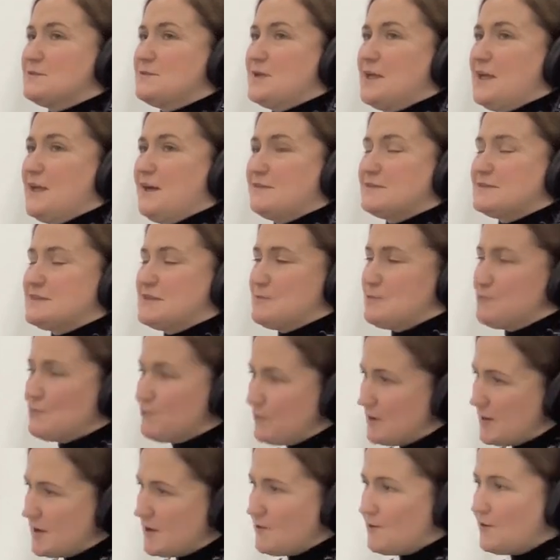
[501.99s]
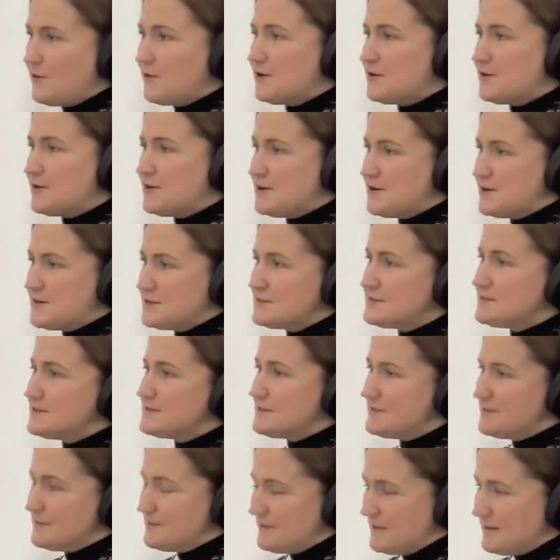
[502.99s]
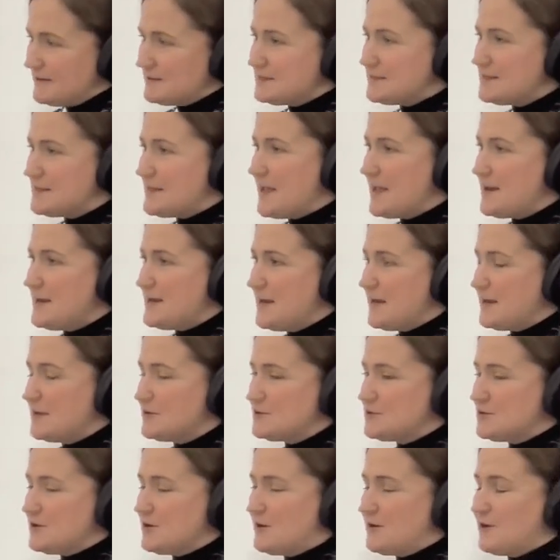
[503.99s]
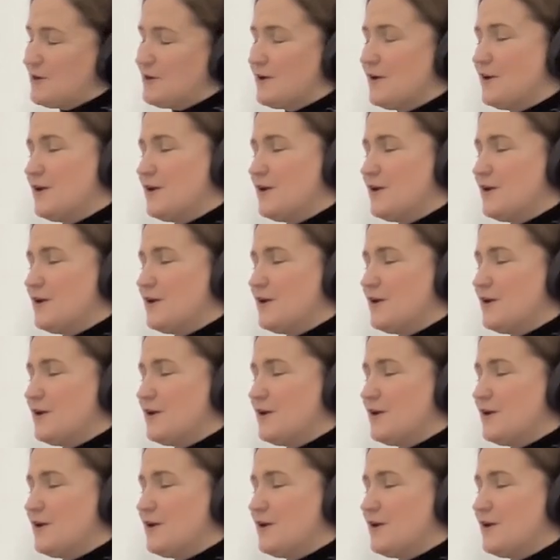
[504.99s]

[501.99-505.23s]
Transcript: We have some reorders, things of that nature.